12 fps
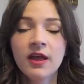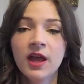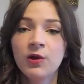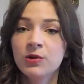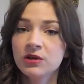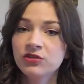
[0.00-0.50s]

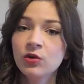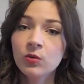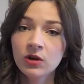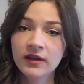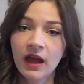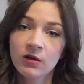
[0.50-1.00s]
In order to
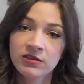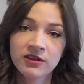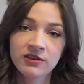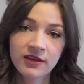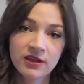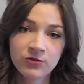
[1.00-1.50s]
work out
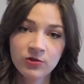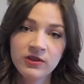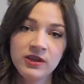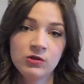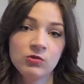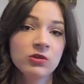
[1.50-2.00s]

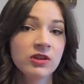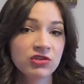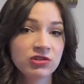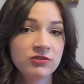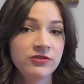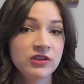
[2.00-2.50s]
successfully, you really
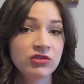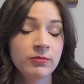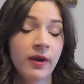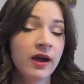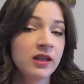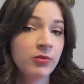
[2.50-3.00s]
should feed your
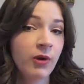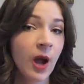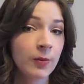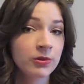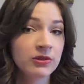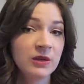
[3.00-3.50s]
body
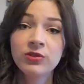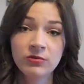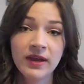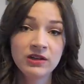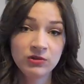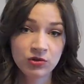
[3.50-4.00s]
properly with the
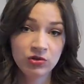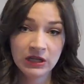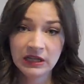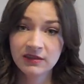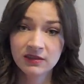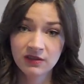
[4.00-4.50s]
right
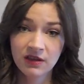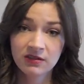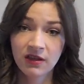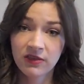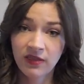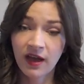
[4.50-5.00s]
nutrients and
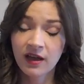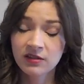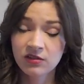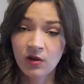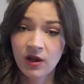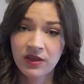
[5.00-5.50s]
things like
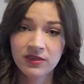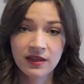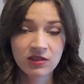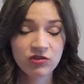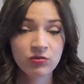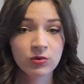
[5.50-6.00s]
that. So I think
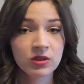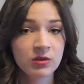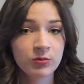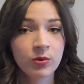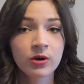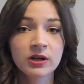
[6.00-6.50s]
that's just really
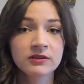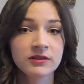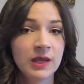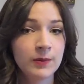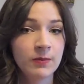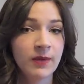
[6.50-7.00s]
important to
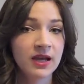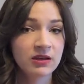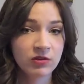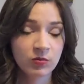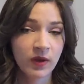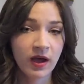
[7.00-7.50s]
keep in mind
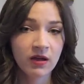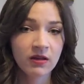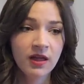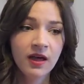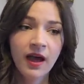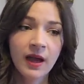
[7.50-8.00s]
as well.